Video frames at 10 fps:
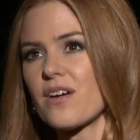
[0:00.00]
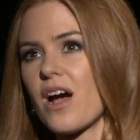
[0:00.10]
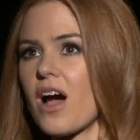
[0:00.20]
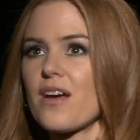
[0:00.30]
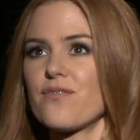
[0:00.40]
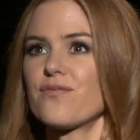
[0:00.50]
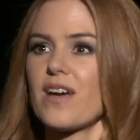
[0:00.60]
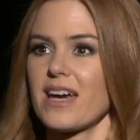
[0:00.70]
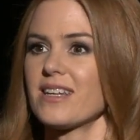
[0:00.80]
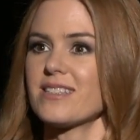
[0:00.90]
I've
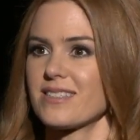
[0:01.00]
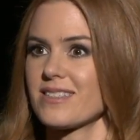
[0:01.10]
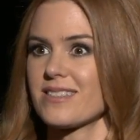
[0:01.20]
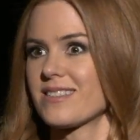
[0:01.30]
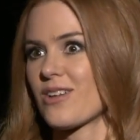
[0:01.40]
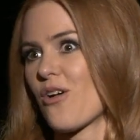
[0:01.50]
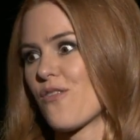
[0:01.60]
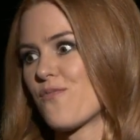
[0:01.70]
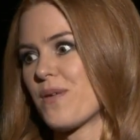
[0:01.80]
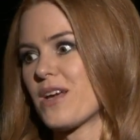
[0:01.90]
had instances
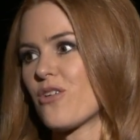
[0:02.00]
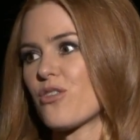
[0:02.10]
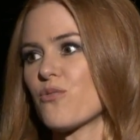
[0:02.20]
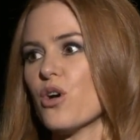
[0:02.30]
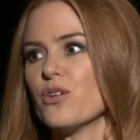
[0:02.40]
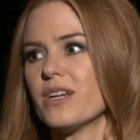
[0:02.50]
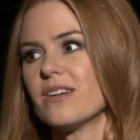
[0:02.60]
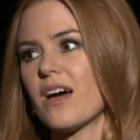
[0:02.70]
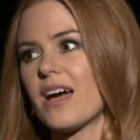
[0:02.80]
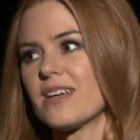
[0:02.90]
of being on the road at
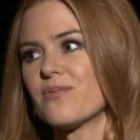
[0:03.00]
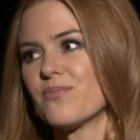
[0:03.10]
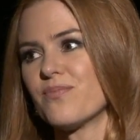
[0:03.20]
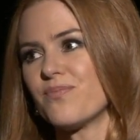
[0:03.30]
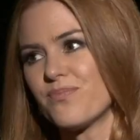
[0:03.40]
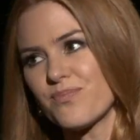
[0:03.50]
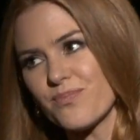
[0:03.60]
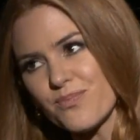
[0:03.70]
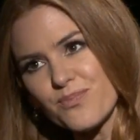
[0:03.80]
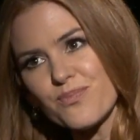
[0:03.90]
night.
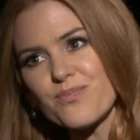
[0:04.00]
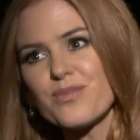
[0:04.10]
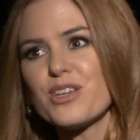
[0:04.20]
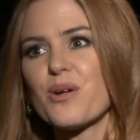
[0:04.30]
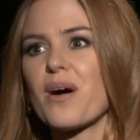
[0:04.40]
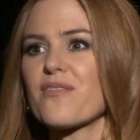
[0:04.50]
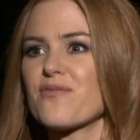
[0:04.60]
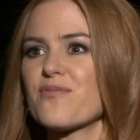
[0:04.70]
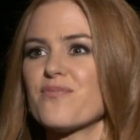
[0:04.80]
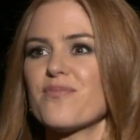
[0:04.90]
I've
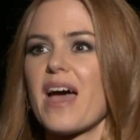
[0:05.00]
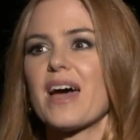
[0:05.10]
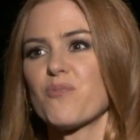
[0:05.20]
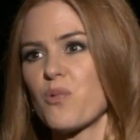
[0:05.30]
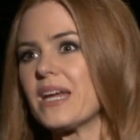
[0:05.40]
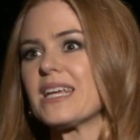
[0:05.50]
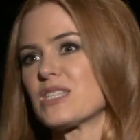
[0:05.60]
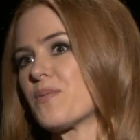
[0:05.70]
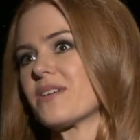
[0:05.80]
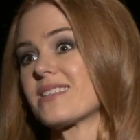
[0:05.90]
had weird
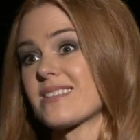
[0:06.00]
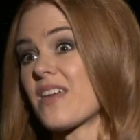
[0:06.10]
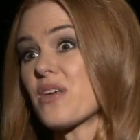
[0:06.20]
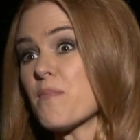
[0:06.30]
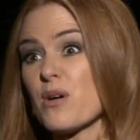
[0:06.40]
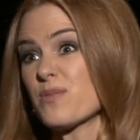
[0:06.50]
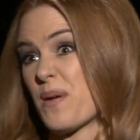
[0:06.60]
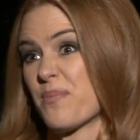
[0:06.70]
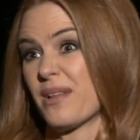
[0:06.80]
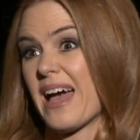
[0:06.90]
experiences. I think most
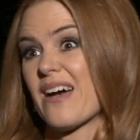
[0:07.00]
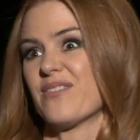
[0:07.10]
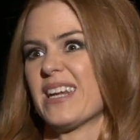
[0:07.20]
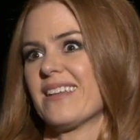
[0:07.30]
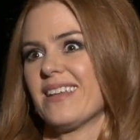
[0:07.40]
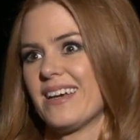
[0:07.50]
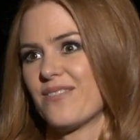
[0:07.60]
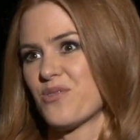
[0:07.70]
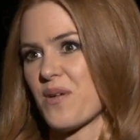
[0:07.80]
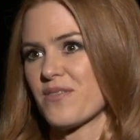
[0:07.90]
people have in LA,
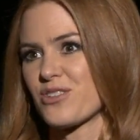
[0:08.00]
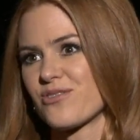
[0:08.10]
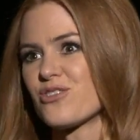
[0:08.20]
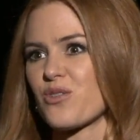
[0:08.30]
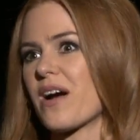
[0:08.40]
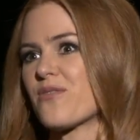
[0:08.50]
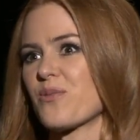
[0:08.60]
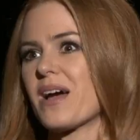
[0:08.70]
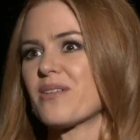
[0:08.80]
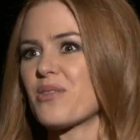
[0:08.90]
if you ever drive
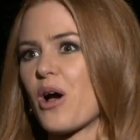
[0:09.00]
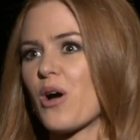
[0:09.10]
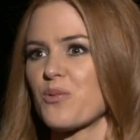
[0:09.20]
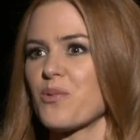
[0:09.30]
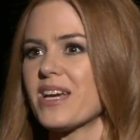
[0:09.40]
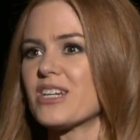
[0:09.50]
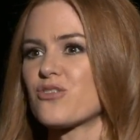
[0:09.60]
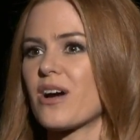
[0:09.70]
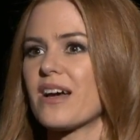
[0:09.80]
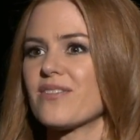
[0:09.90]
around, the odd weird
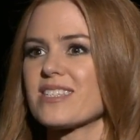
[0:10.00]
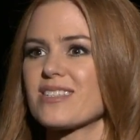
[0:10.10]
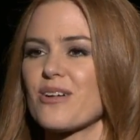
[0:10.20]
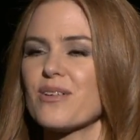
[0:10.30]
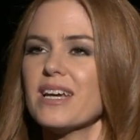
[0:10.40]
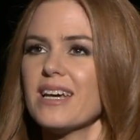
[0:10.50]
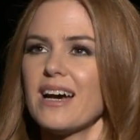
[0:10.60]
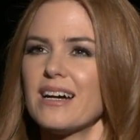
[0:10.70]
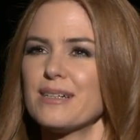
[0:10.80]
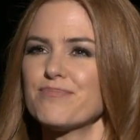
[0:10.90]
driver. So
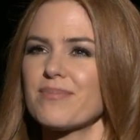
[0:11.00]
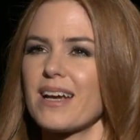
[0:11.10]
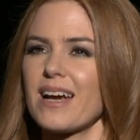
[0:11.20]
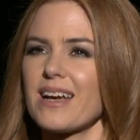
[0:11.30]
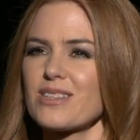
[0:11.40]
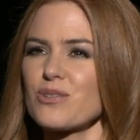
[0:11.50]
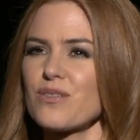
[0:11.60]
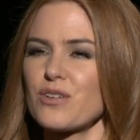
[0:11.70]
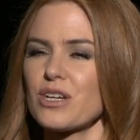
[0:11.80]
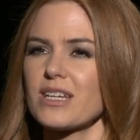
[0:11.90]
I sort of